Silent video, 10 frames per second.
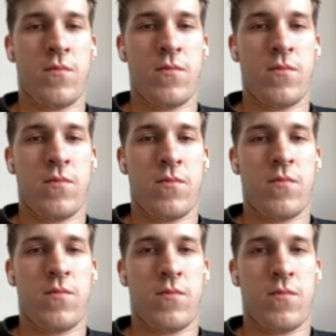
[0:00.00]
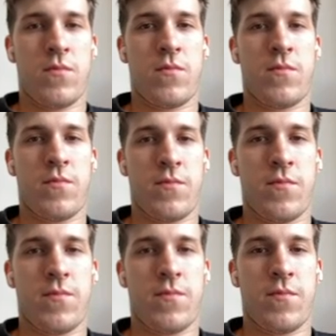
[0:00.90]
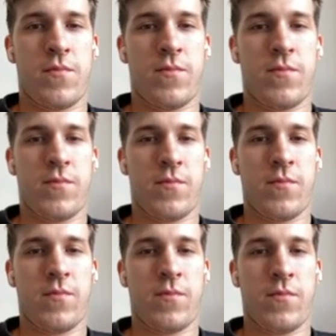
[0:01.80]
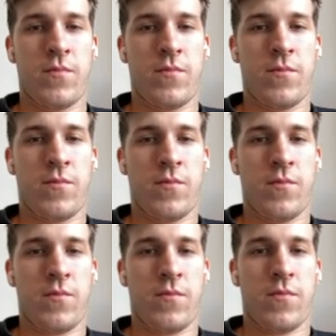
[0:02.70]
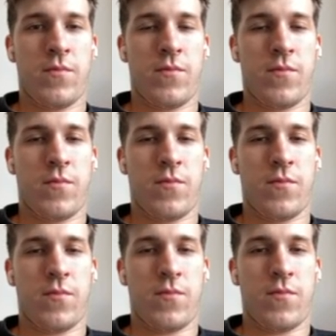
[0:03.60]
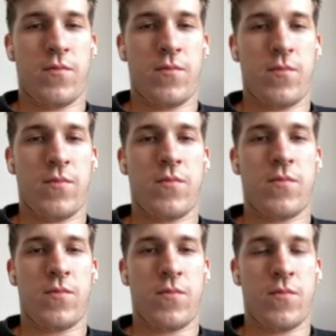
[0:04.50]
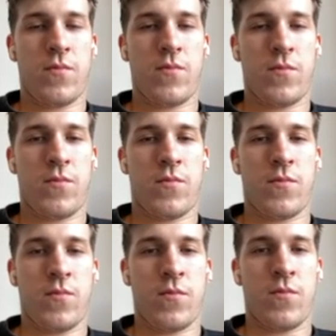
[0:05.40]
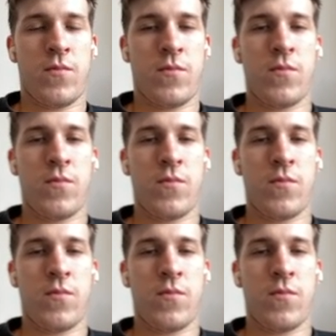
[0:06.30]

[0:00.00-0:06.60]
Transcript: (not speaking)